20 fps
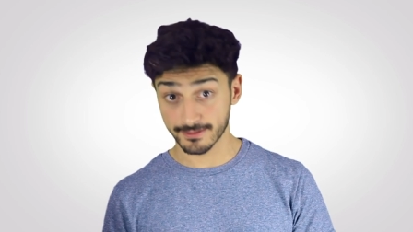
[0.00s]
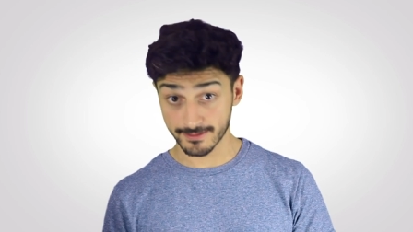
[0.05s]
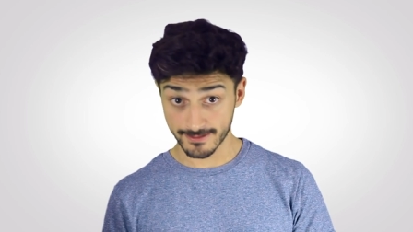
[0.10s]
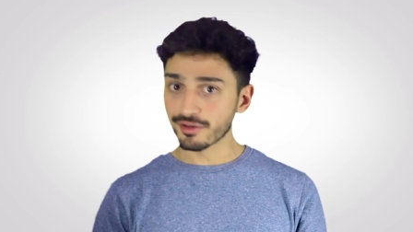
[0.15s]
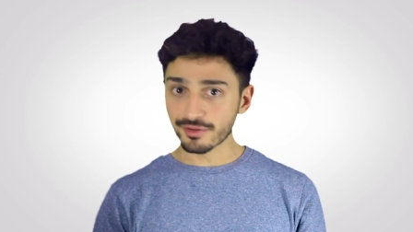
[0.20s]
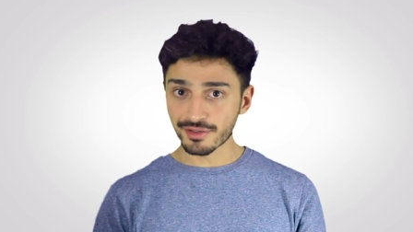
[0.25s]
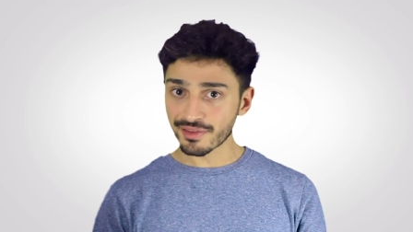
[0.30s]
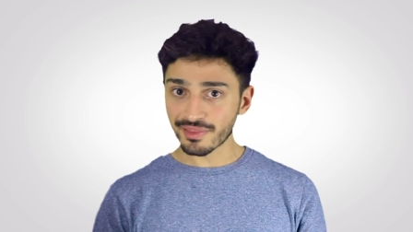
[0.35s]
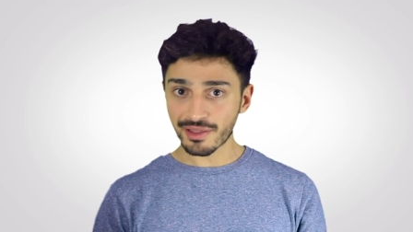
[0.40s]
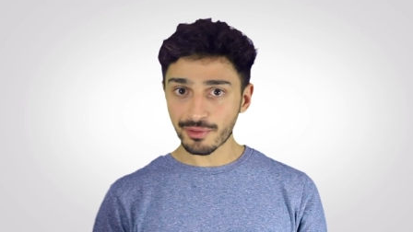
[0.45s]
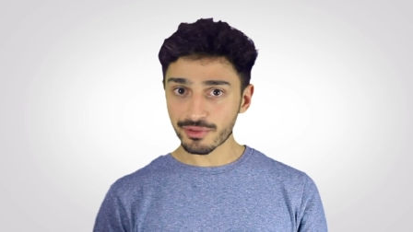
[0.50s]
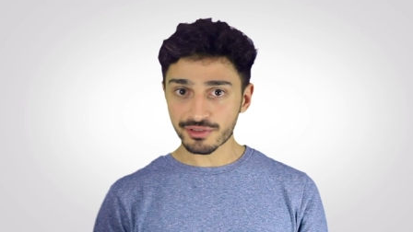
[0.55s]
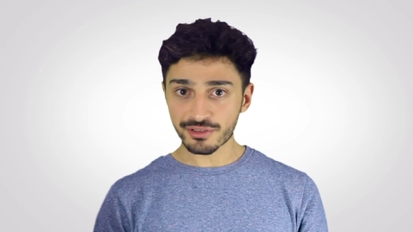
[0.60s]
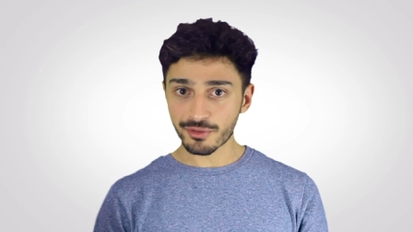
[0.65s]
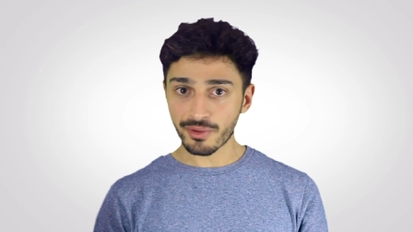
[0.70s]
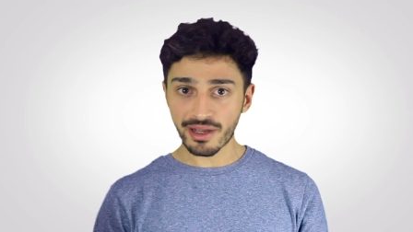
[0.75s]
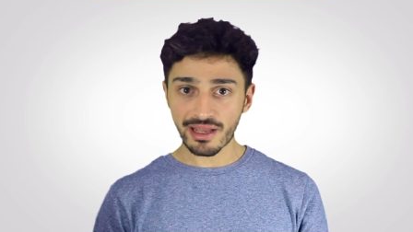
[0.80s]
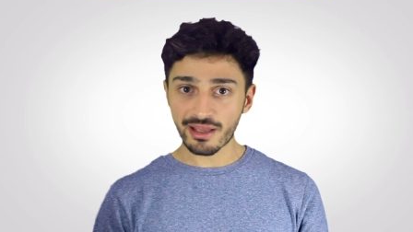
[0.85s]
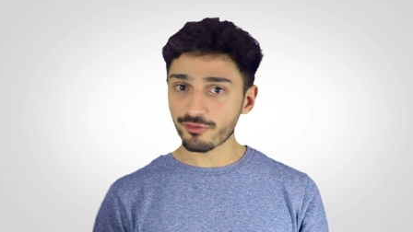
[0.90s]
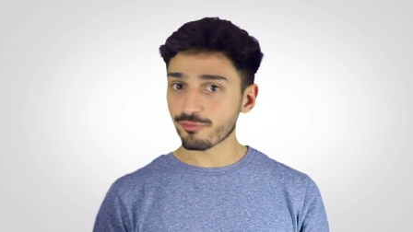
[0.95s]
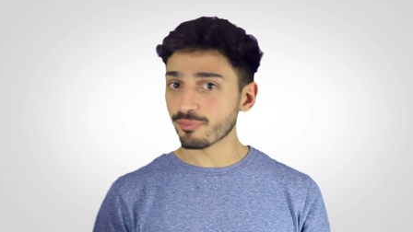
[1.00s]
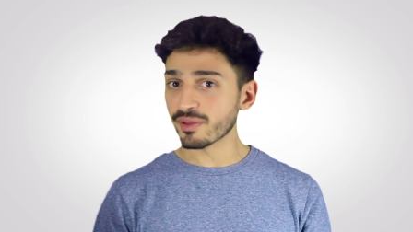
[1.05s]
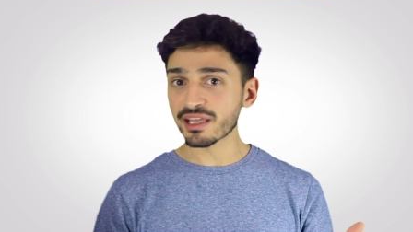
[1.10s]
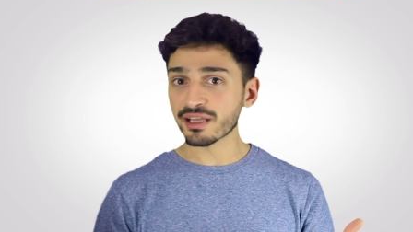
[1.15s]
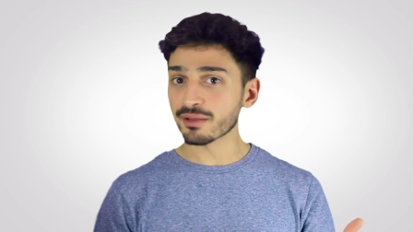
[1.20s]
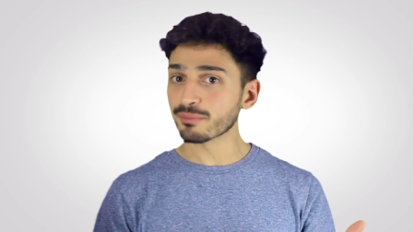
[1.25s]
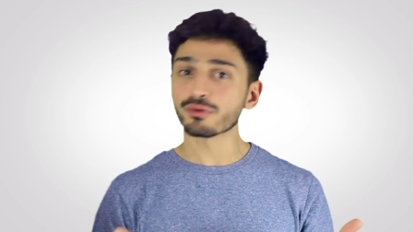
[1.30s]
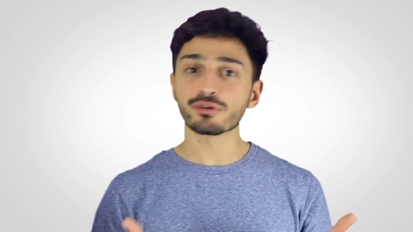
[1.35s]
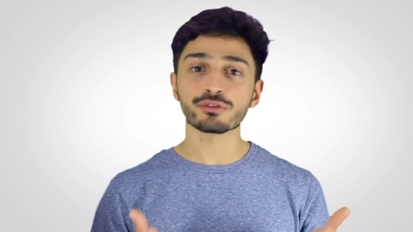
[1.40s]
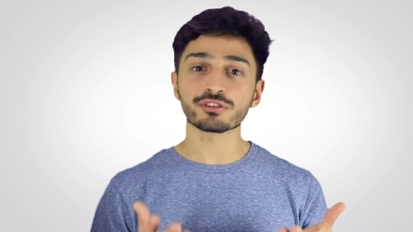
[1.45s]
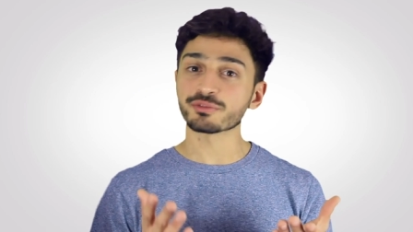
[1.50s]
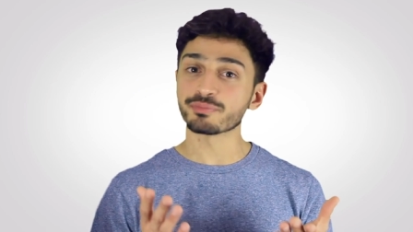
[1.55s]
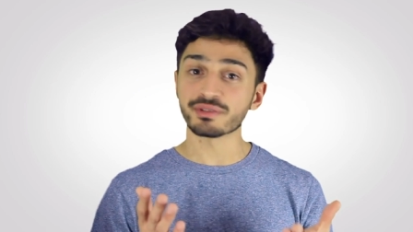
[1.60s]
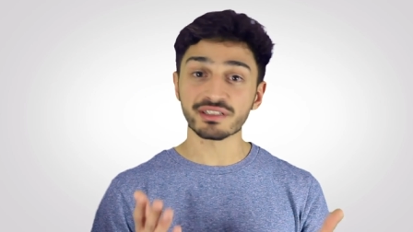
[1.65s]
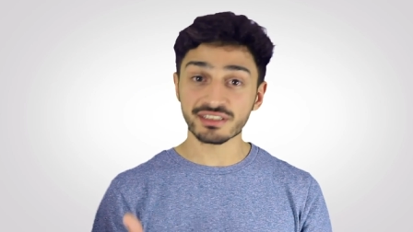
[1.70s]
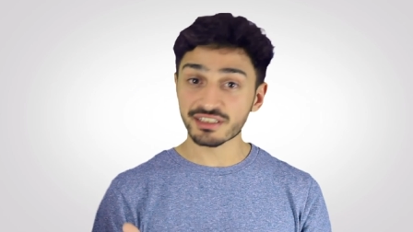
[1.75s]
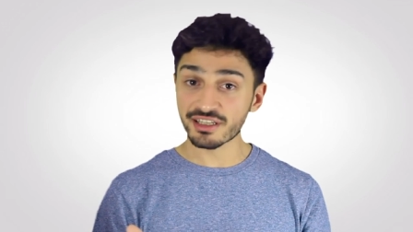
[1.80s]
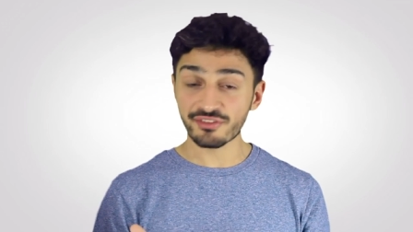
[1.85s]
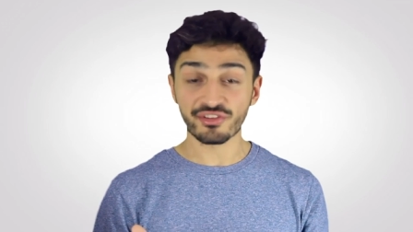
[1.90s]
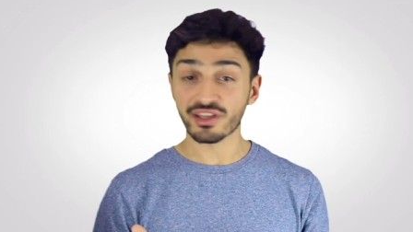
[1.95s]
If only there was a way of being more
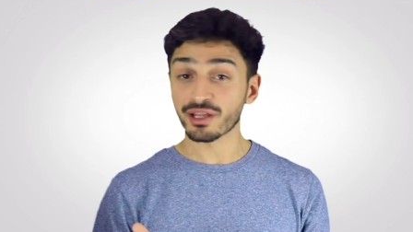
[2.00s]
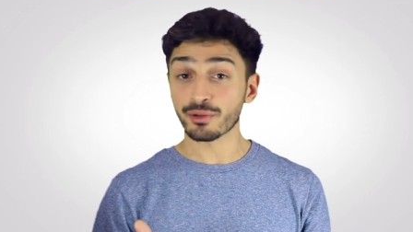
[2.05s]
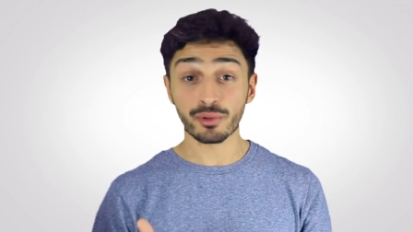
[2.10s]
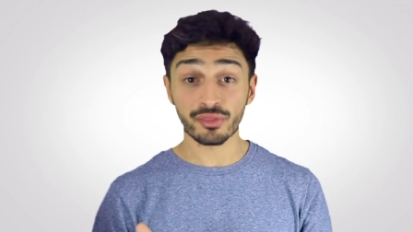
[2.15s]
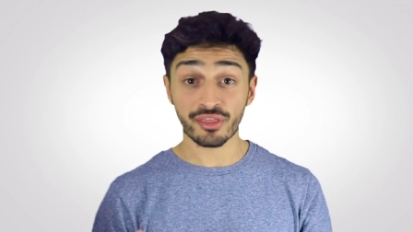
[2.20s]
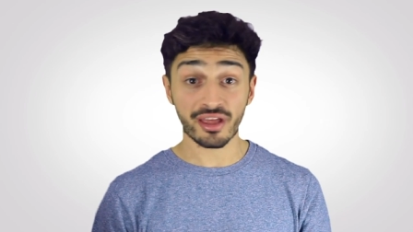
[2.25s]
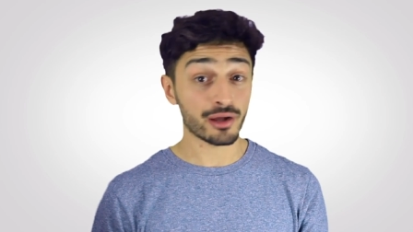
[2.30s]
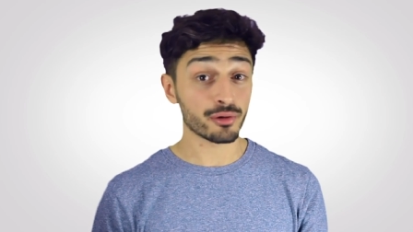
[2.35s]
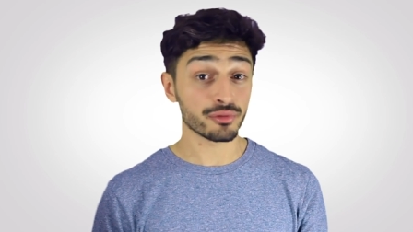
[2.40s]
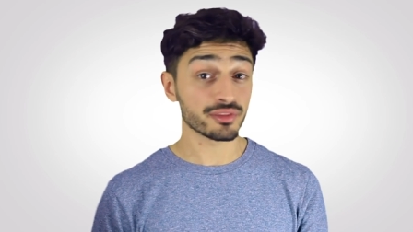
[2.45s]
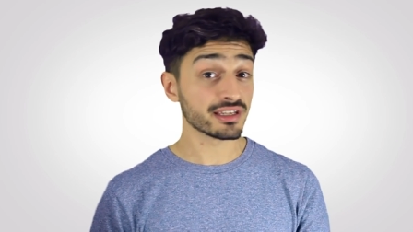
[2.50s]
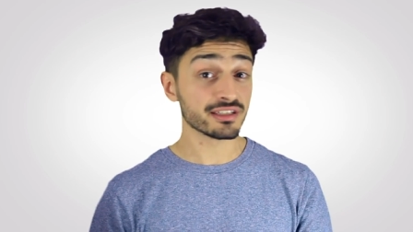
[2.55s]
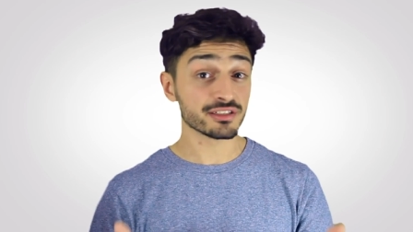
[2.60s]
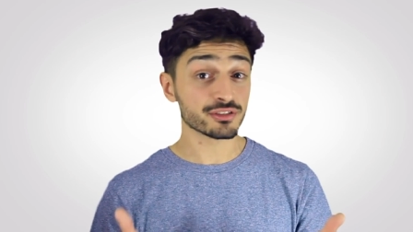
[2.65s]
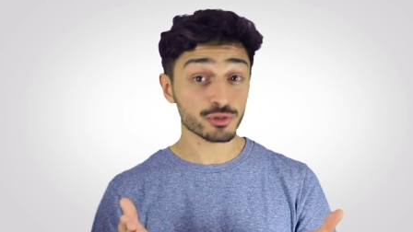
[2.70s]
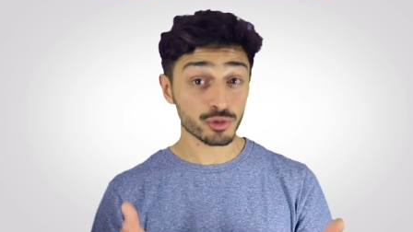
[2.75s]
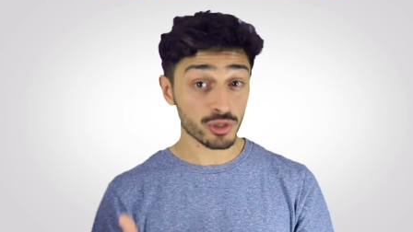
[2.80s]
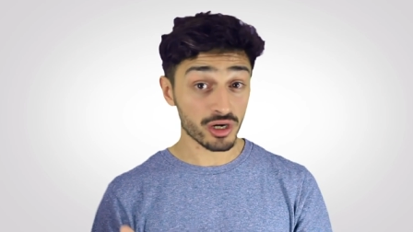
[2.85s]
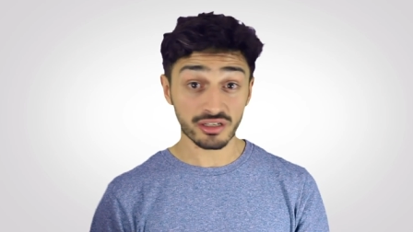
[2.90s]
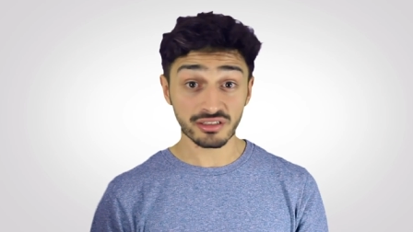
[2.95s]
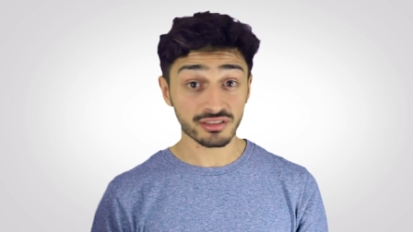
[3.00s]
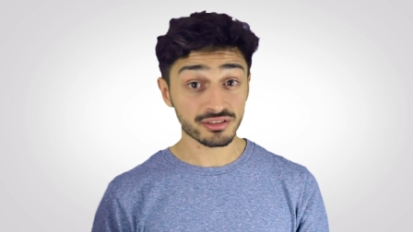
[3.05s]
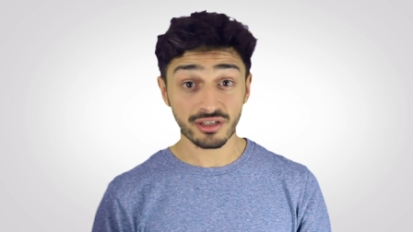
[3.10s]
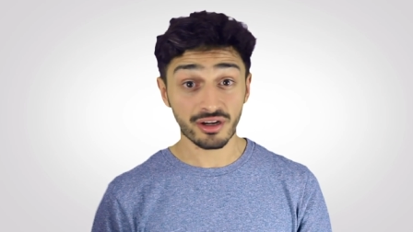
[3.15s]
specific with how these drugs